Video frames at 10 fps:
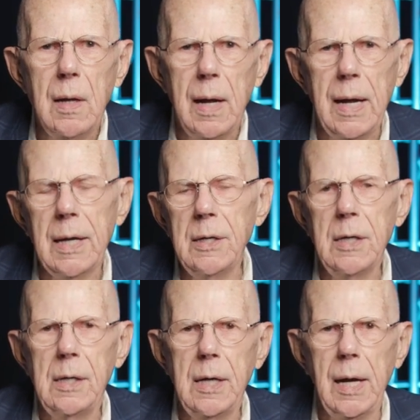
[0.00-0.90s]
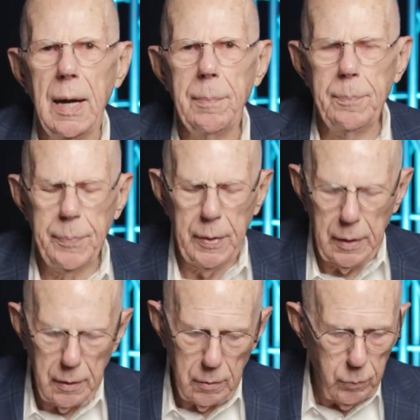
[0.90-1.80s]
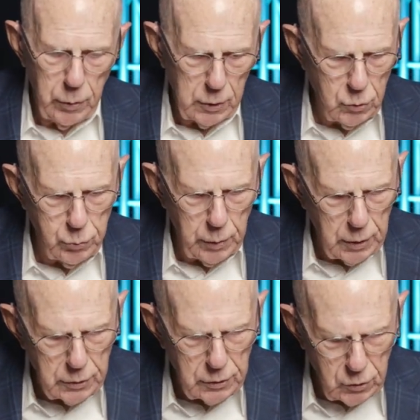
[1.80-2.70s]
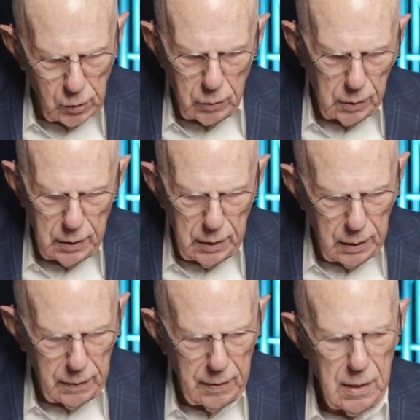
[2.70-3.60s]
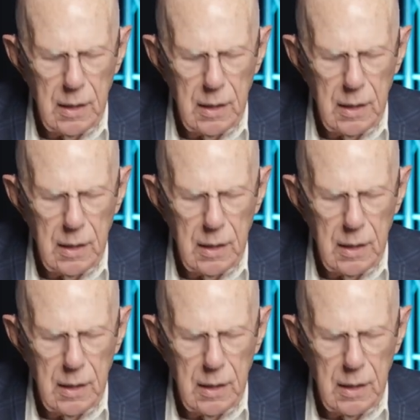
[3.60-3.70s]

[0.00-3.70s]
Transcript: handicap, uh, which was certainly a